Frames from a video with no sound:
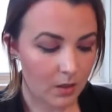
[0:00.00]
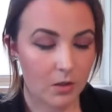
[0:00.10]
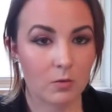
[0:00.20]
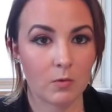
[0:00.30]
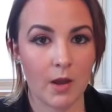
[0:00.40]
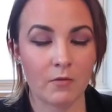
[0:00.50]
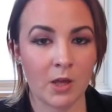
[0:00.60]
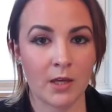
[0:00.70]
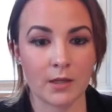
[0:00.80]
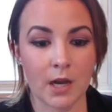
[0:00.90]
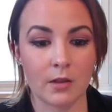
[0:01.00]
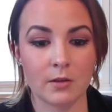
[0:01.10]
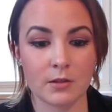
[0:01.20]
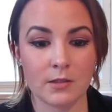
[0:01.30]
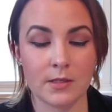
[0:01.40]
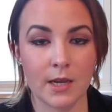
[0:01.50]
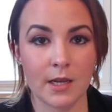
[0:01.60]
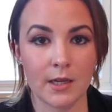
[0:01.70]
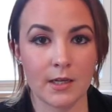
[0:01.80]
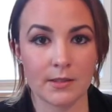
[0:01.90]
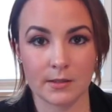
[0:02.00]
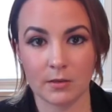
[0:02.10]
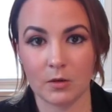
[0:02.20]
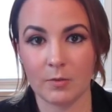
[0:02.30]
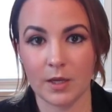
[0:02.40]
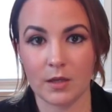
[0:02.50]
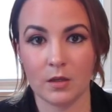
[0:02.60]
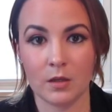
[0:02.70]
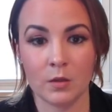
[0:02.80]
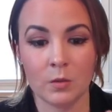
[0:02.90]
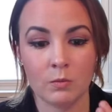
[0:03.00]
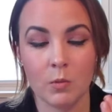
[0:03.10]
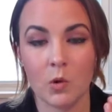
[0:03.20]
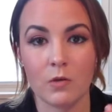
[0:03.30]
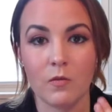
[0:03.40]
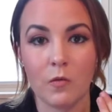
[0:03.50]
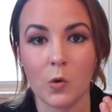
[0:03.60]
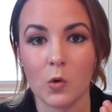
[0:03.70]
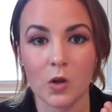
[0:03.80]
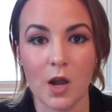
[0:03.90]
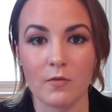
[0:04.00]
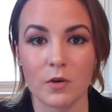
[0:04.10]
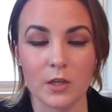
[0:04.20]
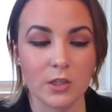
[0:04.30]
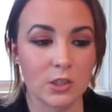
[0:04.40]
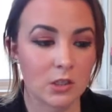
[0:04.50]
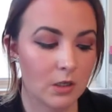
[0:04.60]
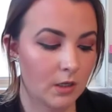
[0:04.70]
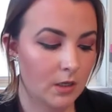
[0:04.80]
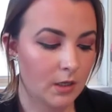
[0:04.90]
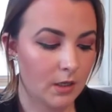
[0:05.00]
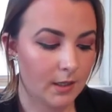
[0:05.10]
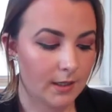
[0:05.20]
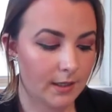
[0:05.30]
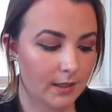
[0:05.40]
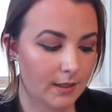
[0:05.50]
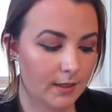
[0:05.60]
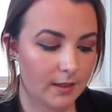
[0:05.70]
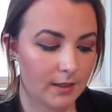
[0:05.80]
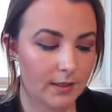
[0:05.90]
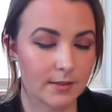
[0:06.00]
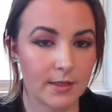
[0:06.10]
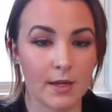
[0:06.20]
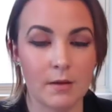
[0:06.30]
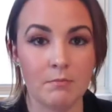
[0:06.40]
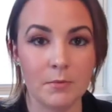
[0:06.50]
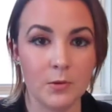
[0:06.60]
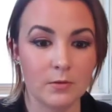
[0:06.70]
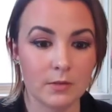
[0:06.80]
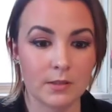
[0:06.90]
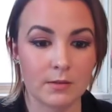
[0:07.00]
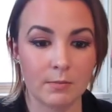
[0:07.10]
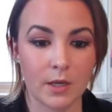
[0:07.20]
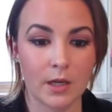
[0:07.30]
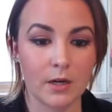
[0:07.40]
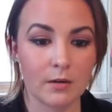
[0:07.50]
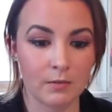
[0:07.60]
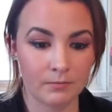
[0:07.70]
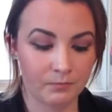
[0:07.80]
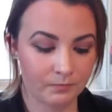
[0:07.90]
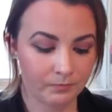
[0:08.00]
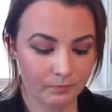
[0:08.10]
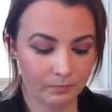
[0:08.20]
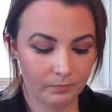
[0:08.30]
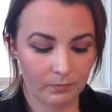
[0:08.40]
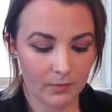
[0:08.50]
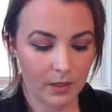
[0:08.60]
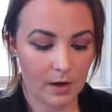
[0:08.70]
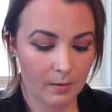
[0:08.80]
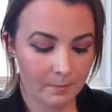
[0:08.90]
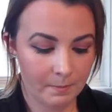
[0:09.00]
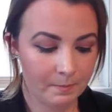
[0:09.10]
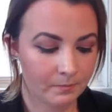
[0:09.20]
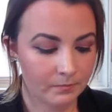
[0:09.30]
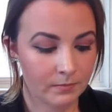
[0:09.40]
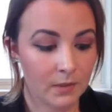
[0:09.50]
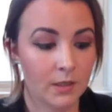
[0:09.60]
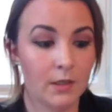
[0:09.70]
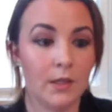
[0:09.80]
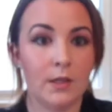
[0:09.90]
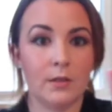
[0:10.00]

Revlon Color Stay is a little bit more full coverage, and it's like a mousse, but here, it